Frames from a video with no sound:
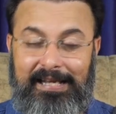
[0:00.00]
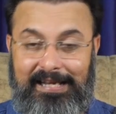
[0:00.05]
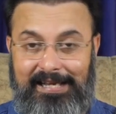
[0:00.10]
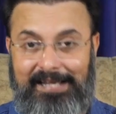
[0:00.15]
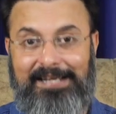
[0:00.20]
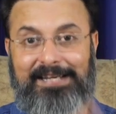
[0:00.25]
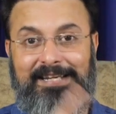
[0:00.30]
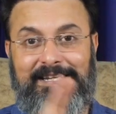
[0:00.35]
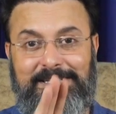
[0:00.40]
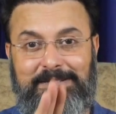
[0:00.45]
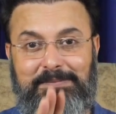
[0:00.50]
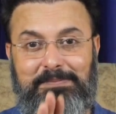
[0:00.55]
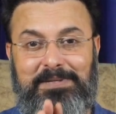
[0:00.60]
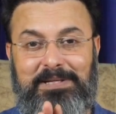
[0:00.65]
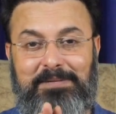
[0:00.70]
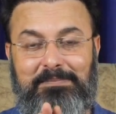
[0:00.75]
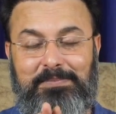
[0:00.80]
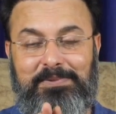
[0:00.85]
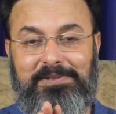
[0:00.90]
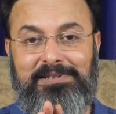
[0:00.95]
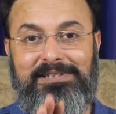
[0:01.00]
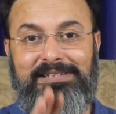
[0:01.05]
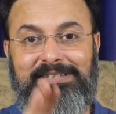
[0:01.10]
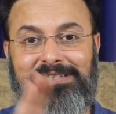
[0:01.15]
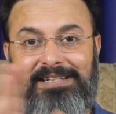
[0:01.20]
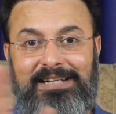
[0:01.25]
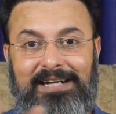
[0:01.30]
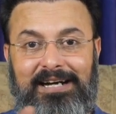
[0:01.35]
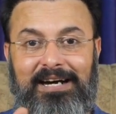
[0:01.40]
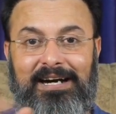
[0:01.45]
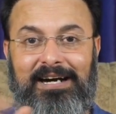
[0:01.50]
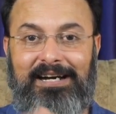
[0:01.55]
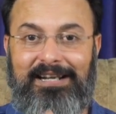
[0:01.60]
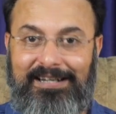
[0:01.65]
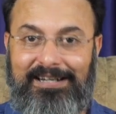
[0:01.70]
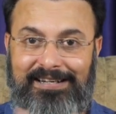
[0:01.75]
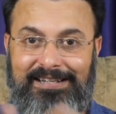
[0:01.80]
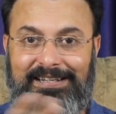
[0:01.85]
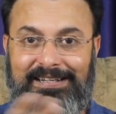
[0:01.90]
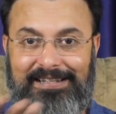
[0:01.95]
Aries people
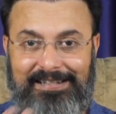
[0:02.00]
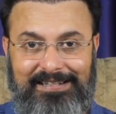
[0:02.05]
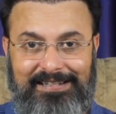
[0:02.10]
are